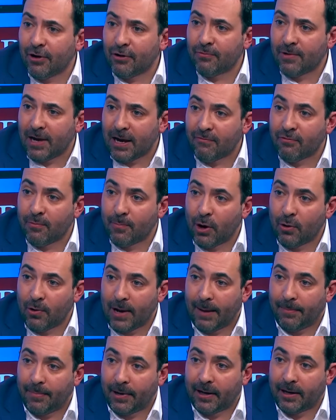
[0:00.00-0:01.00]
in remote
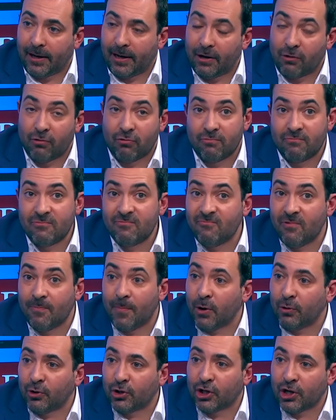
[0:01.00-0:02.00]

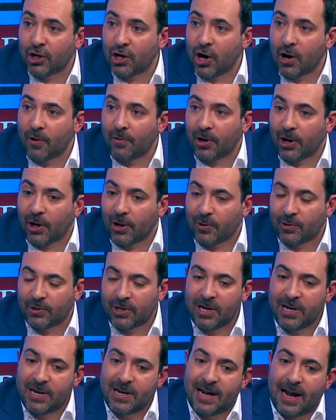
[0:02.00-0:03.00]
remote scenarios
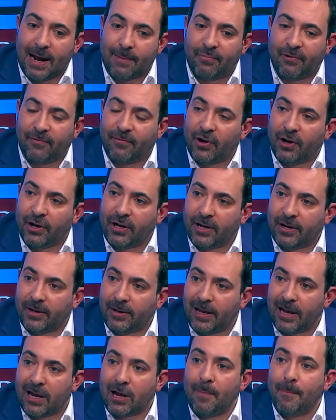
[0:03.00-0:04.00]
and provide
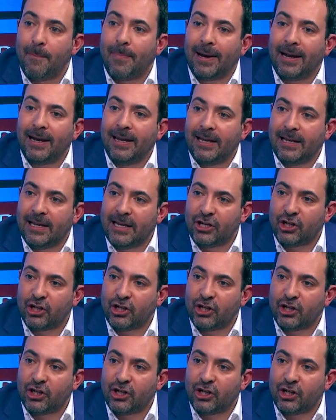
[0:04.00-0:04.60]
a completely